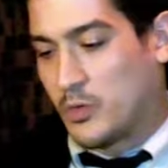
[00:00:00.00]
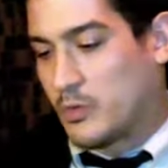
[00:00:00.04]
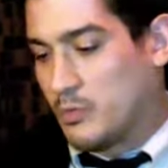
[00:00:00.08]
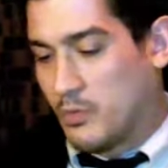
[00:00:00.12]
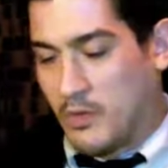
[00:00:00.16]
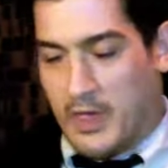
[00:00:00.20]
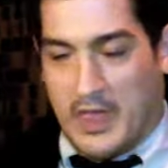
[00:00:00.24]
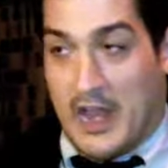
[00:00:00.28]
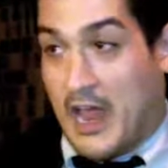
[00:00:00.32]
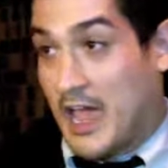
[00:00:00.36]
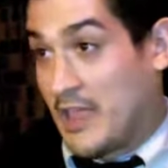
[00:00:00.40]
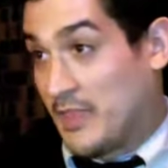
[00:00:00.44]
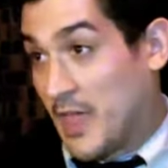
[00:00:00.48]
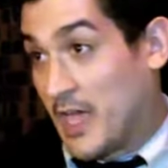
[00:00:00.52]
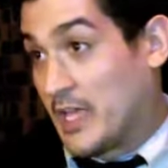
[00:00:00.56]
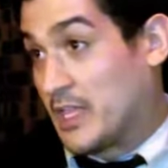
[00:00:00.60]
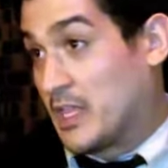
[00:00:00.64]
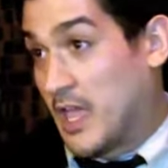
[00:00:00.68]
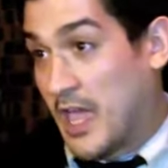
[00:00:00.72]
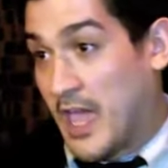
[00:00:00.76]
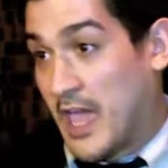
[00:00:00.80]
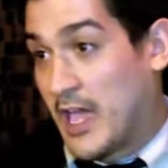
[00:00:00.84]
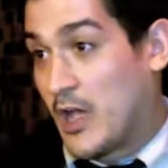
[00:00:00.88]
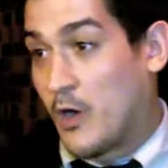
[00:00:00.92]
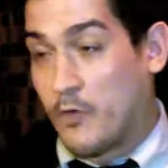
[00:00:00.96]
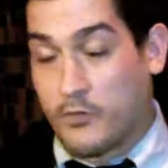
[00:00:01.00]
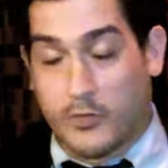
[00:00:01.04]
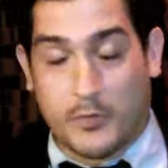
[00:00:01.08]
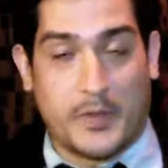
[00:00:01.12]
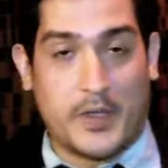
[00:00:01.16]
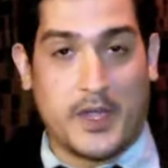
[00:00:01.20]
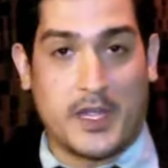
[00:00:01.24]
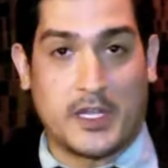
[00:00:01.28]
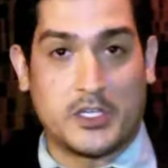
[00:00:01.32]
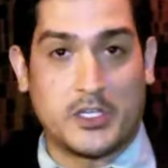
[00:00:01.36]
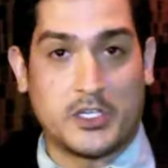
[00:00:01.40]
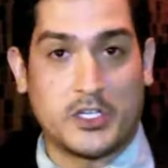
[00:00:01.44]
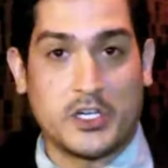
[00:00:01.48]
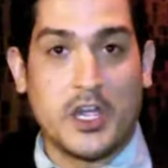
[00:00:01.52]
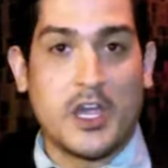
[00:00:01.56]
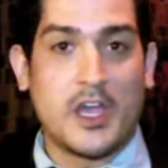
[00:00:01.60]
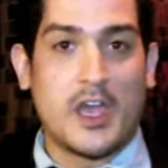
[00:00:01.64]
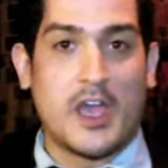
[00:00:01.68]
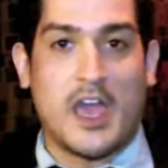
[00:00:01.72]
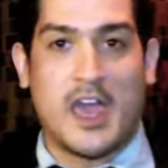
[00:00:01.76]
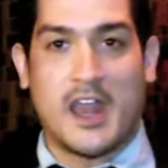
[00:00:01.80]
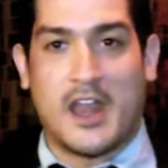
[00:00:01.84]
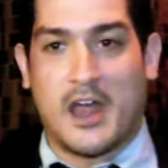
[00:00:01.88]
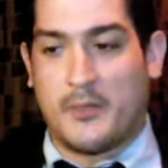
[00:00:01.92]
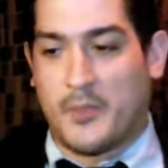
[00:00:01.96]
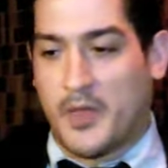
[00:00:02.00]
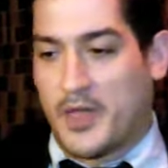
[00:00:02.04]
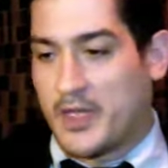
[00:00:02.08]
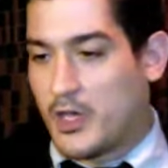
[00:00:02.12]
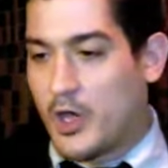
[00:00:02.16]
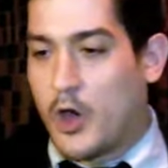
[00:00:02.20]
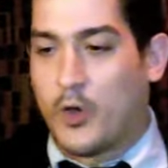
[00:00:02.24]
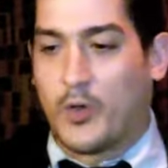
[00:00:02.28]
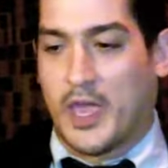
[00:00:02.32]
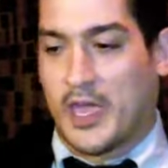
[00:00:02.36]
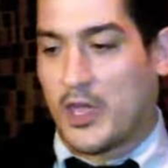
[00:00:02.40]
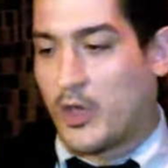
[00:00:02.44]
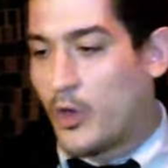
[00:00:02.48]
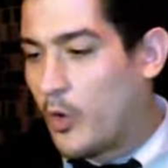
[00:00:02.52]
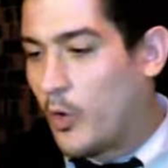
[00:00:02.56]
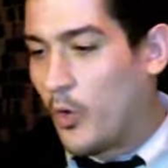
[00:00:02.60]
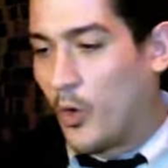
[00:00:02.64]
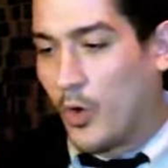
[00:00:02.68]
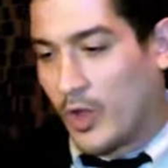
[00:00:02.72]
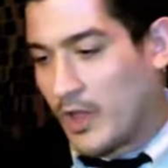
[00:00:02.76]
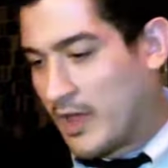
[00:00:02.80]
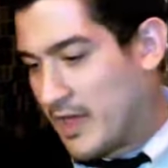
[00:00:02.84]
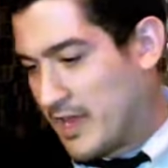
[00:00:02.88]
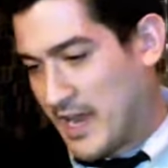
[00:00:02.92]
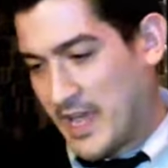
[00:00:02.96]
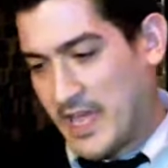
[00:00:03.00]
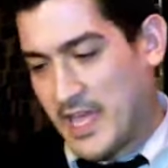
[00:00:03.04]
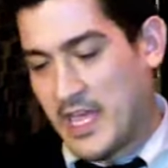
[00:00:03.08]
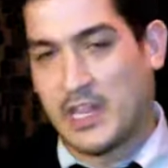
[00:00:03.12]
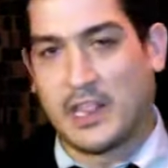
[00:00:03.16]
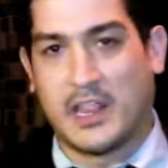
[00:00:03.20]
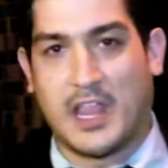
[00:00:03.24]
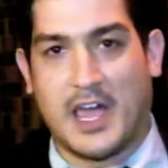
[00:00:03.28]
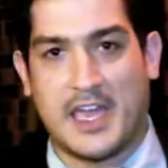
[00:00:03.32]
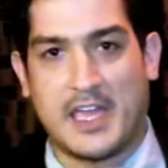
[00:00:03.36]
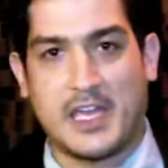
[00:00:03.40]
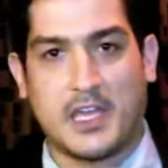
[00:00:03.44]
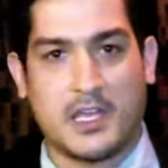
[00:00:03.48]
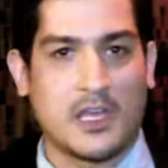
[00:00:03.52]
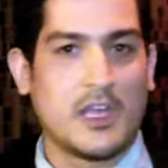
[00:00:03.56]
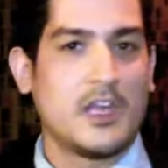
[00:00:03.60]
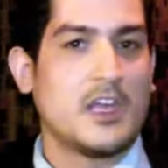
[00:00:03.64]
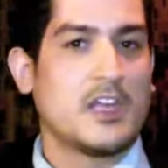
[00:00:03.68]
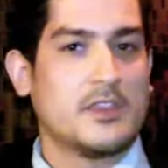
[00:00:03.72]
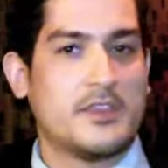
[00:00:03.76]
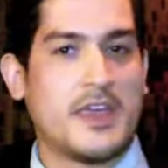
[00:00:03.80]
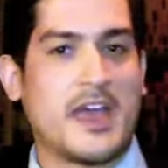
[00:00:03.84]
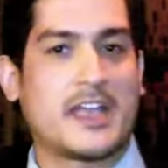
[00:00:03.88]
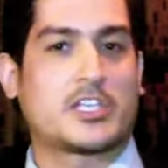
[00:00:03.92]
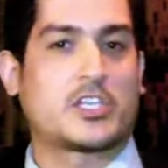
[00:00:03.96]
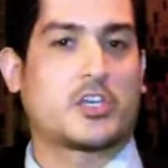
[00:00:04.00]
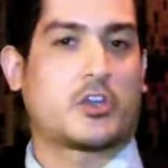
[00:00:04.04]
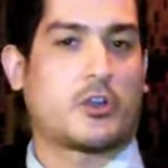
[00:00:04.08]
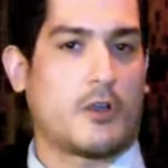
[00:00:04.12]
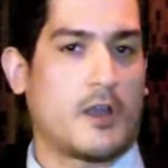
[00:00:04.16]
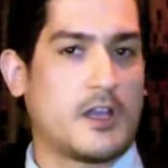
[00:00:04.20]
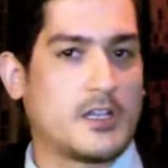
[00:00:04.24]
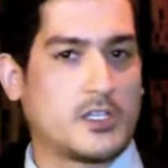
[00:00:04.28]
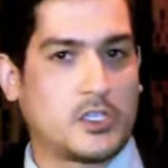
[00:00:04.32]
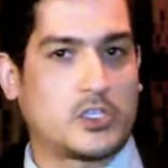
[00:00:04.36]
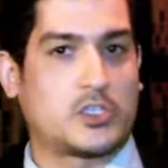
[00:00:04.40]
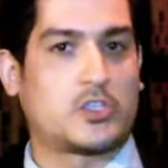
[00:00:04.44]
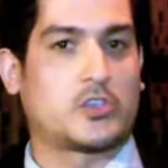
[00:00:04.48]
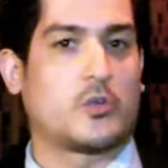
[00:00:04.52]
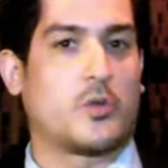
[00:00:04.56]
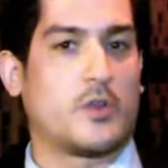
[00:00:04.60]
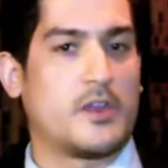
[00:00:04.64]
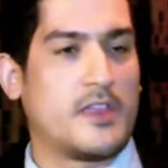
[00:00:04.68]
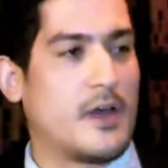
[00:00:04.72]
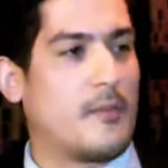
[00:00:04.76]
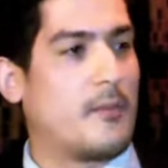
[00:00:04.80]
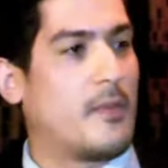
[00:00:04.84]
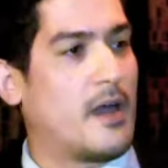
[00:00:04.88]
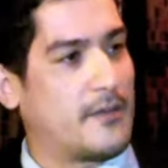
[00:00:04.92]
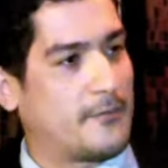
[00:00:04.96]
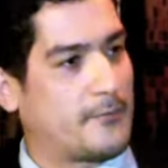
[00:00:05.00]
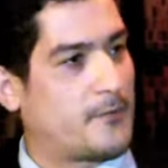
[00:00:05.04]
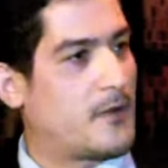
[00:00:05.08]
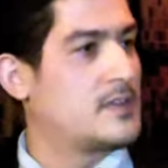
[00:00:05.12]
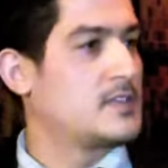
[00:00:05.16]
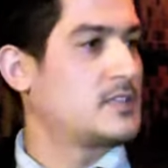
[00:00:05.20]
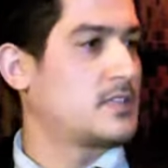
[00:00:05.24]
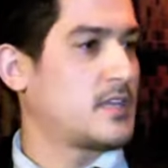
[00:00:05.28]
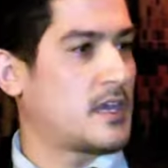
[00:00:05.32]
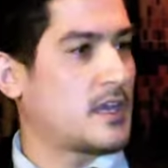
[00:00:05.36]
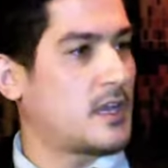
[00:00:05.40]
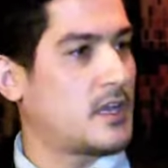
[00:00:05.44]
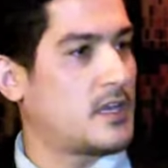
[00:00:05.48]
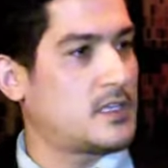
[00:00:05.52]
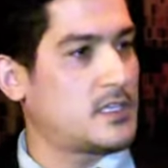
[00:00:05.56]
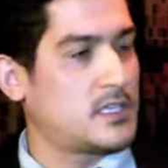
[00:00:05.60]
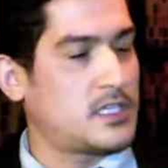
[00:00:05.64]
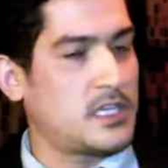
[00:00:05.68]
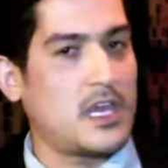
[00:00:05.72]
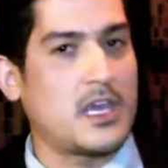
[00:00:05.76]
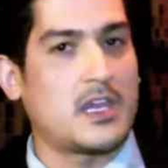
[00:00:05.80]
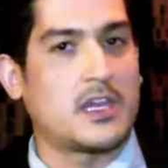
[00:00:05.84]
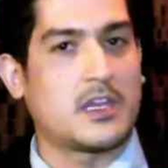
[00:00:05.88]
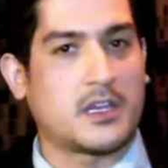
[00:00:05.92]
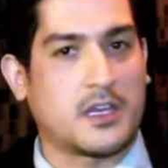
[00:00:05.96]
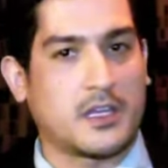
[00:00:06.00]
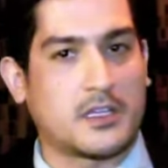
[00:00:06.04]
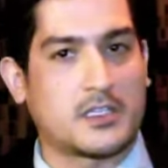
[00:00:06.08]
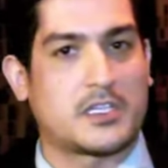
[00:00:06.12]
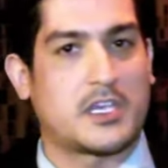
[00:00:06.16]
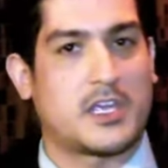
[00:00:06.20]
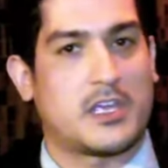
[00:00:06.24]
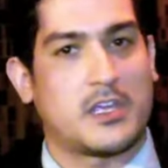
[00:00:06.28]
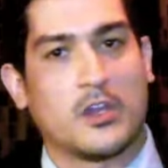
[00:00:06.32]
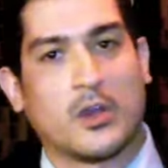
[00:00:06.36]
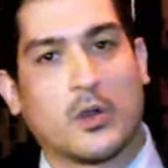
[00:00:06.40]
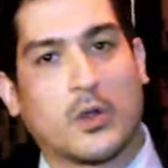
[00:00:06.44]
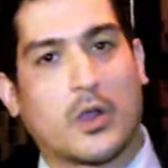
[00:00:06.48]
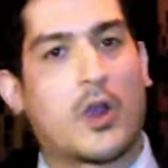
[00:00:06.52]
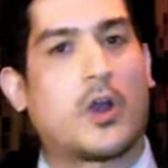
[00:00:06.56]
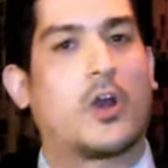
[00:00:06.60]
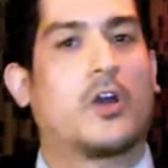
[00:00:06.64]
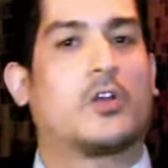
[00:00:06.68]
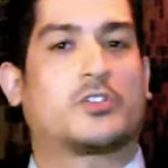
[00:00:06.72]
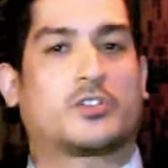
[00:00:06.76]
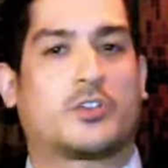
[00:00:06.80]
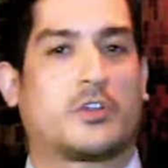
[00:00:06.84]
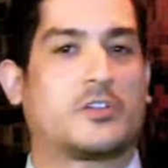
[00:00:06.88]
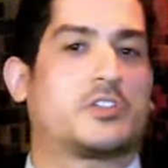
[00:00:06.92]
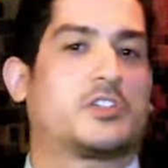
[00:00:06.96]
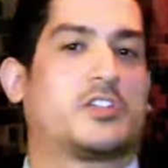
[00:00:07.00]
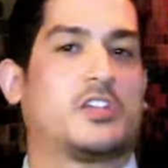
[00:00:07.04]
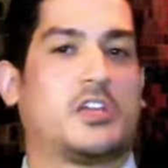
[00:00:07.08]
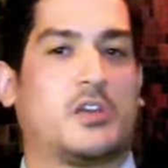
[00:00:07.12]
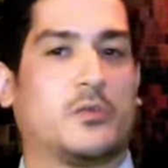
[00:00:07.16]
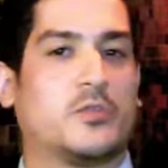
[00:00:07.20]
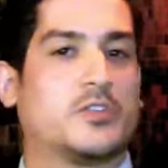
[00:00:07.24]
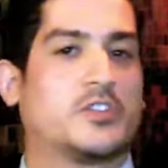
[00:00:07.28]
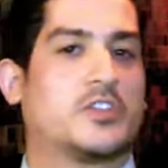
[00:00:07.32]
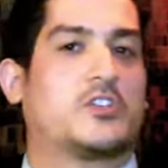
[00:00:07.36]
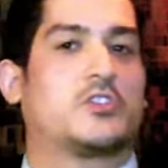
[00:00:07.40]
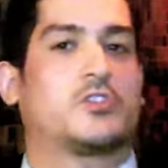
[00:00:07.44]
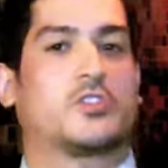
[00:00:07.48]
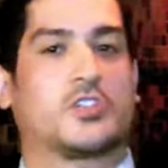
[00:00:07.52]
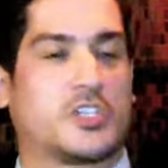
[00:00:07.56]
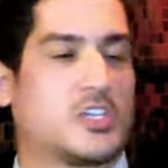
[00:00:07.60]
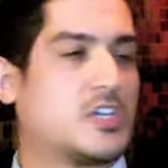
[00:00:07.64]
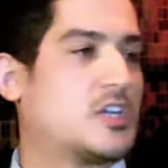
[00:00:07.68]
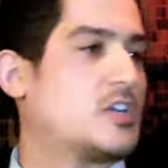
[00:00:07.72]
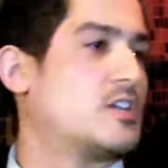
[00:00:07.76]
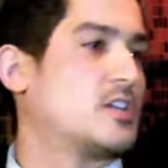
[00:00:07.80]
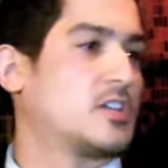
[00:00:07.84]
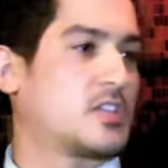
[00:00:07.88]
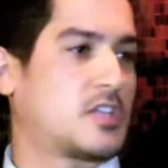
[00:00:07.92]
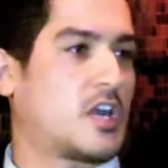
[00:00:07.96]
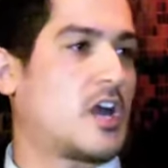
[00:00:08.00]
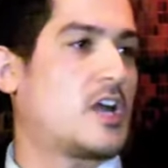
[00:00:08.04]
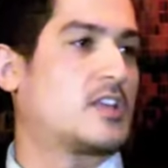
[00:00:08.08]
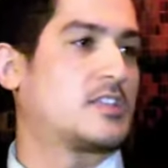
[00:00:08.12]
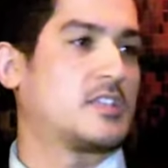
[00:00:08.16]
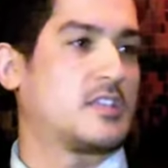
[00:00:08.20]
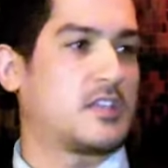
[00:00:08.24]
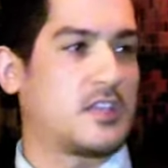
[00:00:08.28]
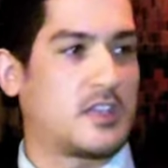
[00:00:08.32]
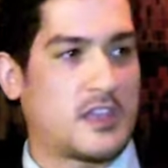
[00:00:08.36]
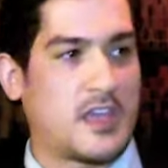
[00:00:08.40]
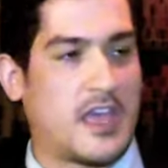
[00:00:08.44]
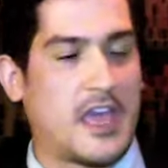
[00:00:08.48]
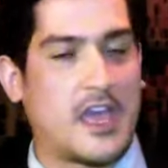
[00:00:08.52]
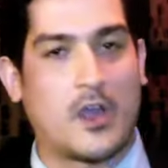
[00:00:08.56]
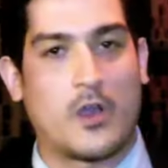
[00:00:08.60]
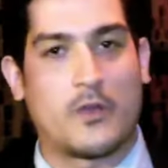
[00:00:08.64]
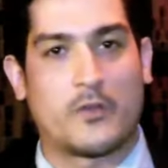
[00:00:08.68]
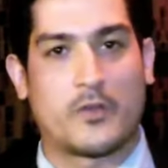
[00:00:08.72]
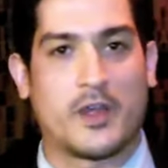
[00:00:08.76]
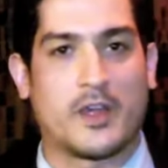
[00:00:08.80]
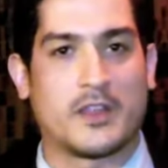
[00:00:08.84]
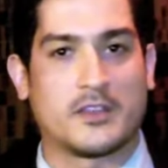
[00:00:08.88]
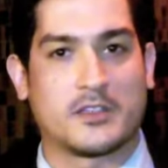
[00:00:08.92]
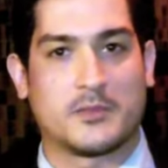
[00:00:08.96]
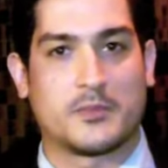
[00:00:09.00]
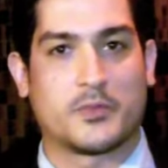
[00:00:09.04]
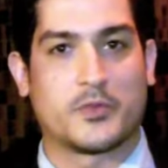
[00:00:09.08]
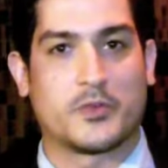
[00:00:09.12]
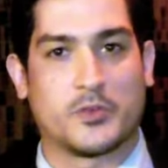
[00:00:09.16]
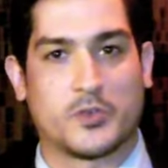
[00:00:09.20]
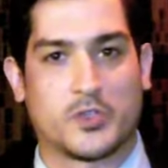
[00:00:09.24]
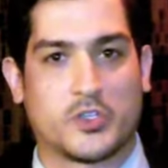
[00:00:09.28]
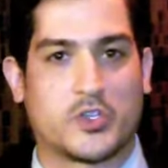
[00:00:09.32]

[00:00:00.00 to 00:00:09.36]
and I like the Hangover page, and I'm like, okay, cool, and I hit like, that creates a story that my friends then could see, and it could say, Carlos Garcia was interested in this content that the Hangover had to produce.